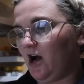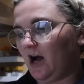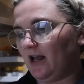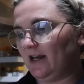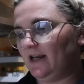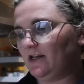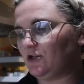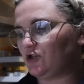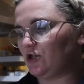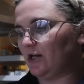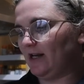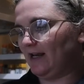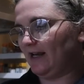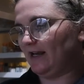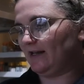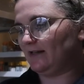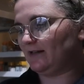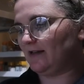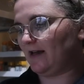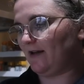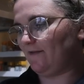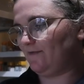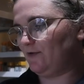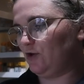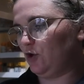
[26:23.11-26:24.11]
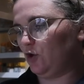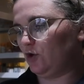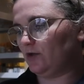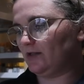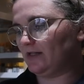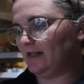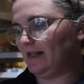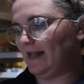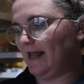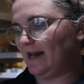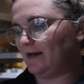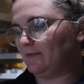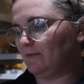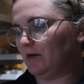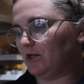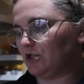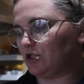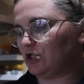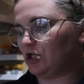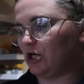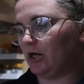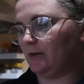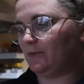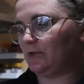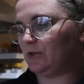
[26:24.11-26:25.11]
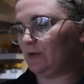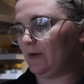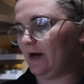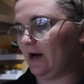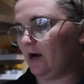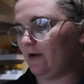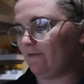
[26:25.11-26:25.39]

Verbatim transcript: I literally have not lent much time to it.